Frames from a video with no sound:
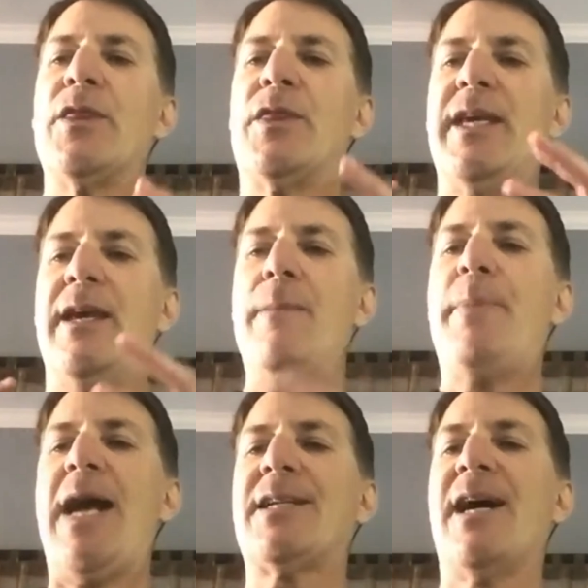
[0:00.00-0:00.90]
The
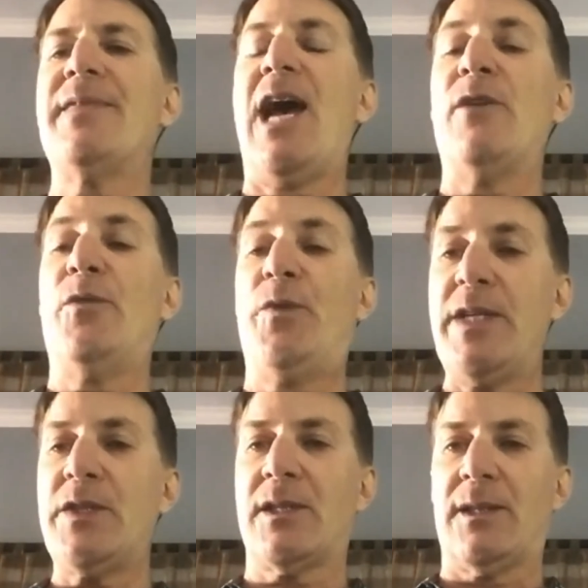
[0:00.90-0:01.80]
impact on that
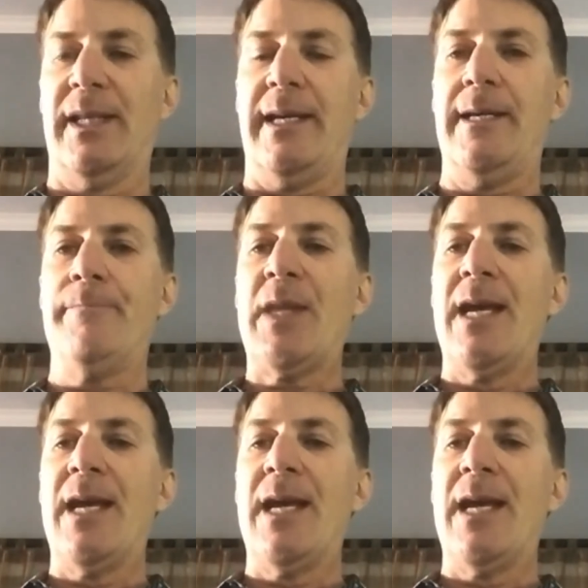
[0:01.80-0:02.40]
physically